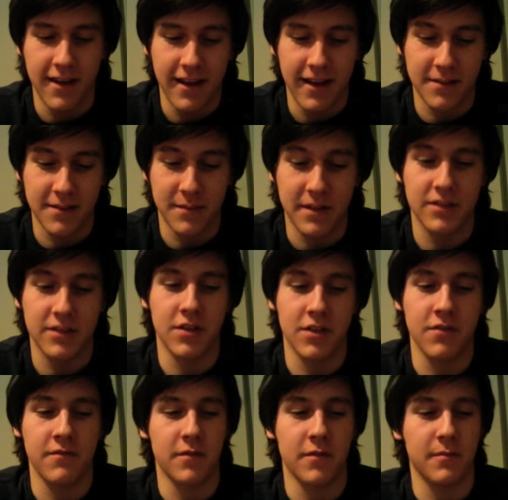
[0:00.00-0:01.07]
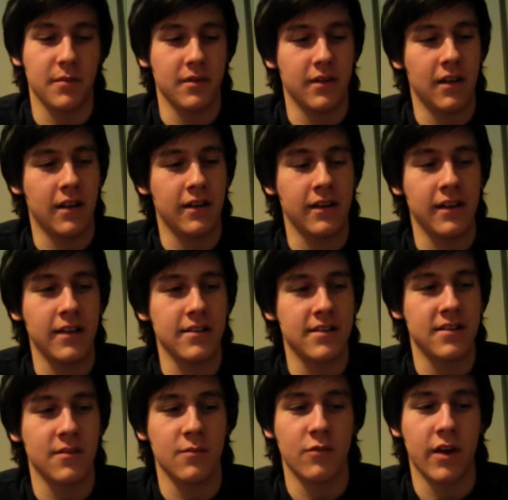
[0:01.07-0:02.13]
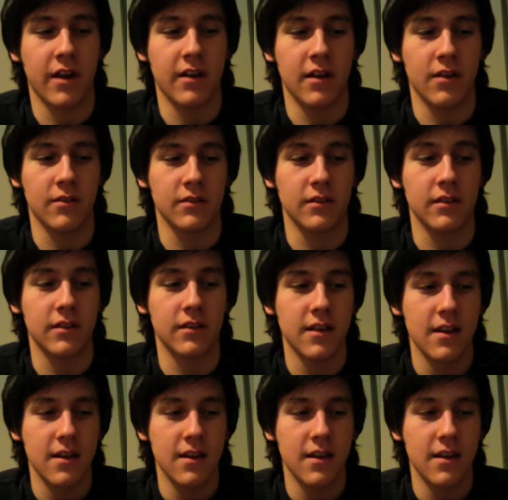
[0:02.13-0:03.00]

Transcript: Hasn't been too fun, but I can get some radio, and